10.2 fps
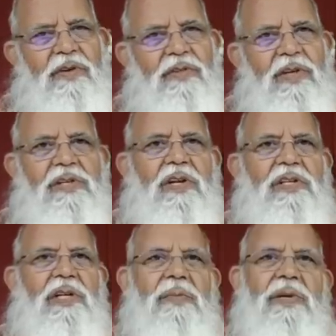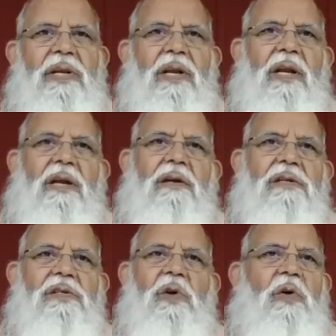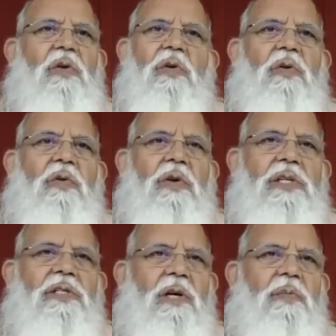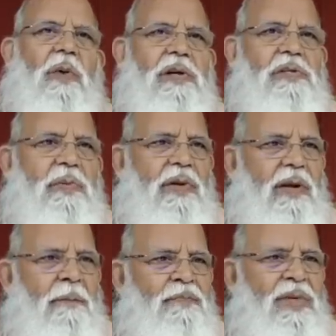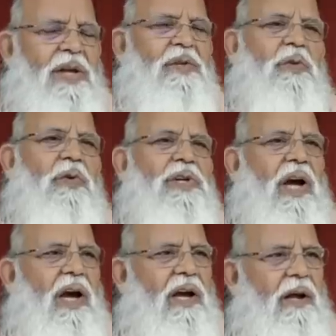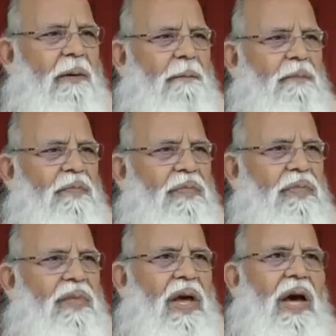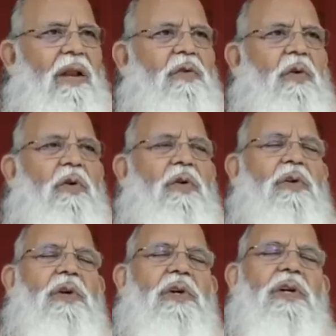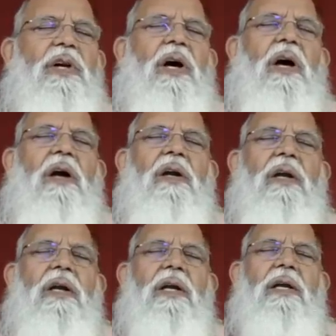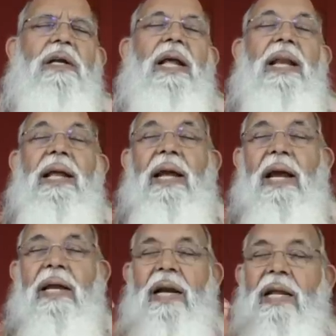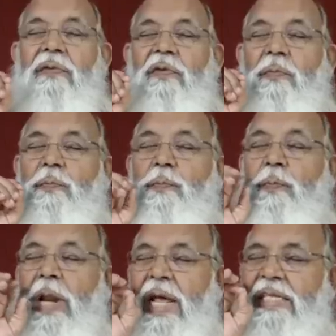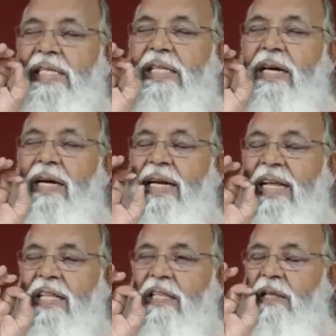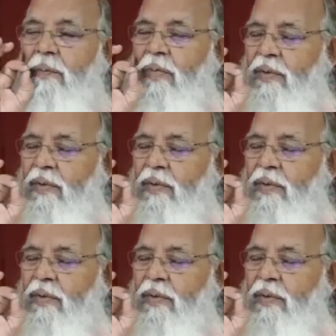Dasharath immediately turns, No, no, no, no, it's not possible. They are so young. They are so uh, delicate that if you press their teeth, the,